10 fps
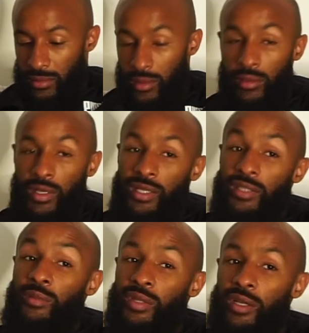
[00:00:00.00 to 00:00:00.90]
Oh, okay,
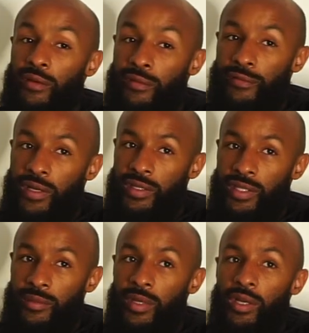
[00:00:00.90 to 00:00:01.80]
that's going to be Dartford first
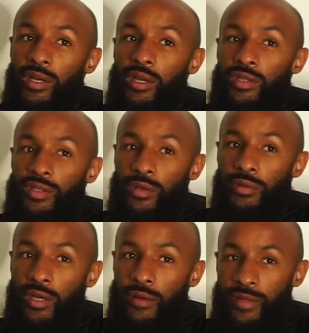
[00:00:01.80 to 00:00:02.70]
team. So
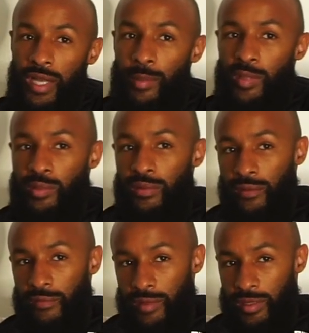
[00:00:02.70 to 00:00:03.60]
Dartford and
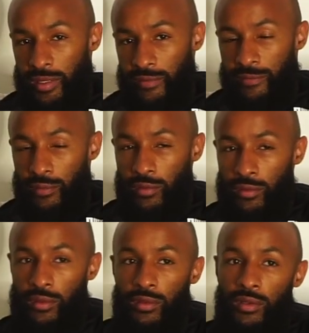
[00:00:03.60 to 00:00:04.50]
Hammersmith, obviously,
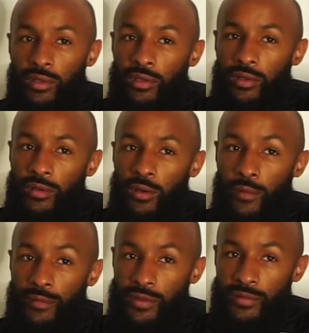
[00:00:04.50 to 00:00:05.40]
for
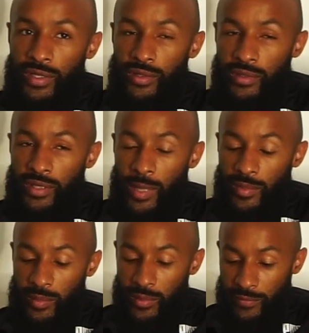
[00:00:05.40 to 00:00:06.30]
obvious reasons.
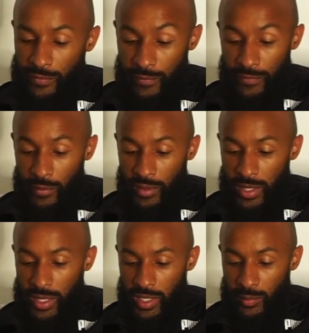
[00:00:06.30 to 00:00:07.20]
Hammersmith fielding
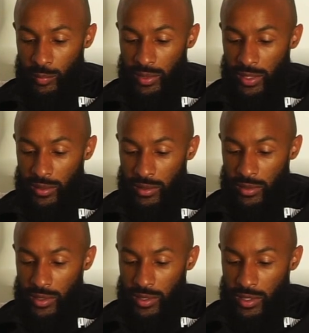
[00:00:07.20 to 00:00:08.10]
that eligible player.
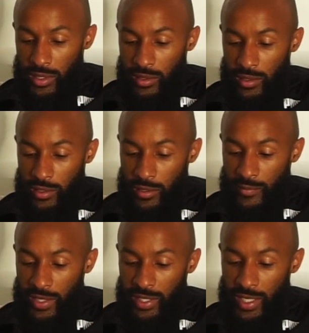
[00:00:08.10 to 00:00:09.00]

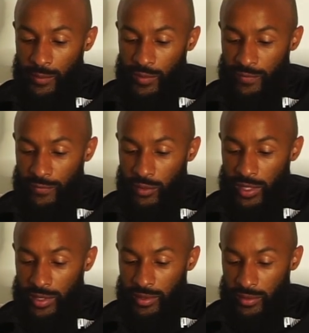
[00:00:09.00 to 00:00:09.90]
That game was
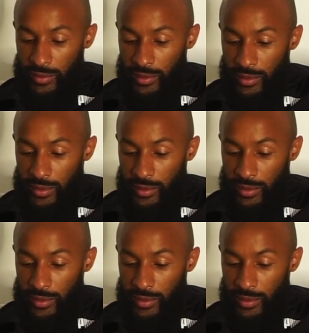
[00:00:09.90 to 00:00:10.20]
void.